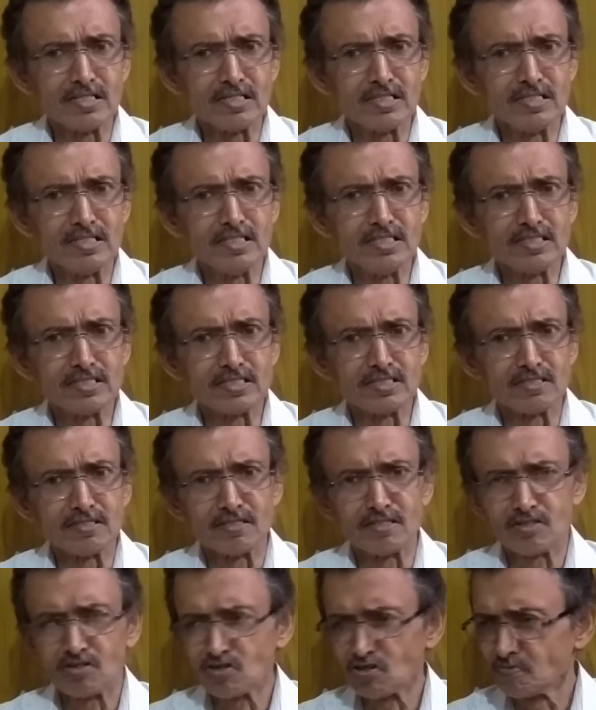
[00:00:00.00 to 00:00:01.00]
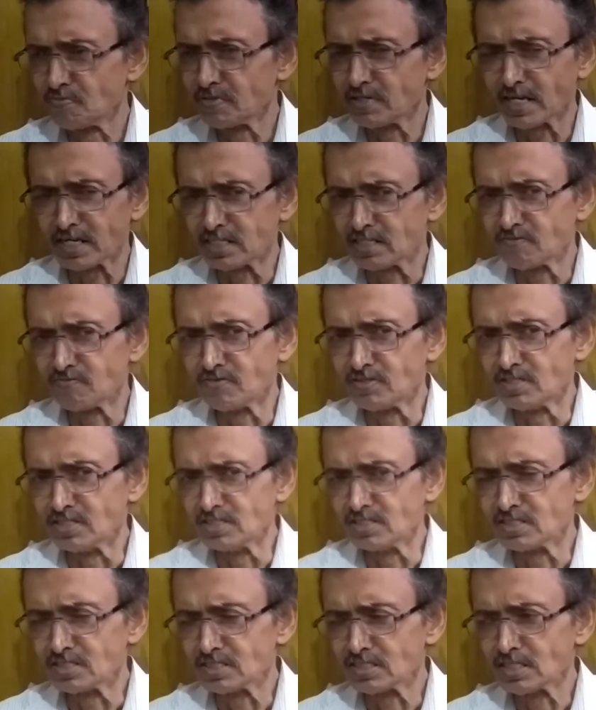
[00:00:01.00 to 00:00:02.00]
these economic
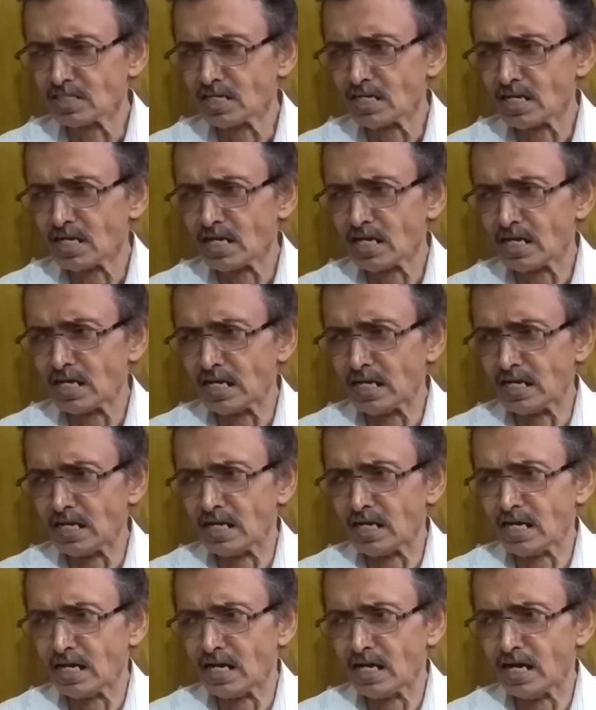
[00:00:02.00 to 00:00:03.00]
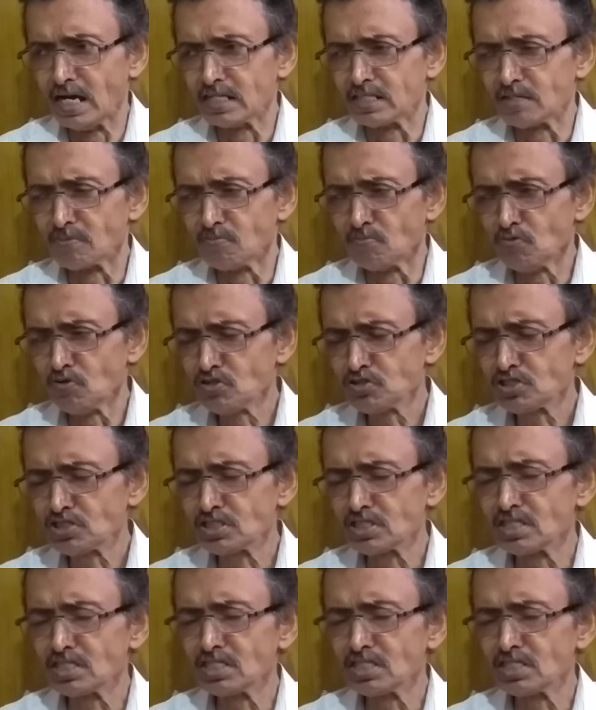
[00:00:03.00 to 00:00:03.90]
activities. And the most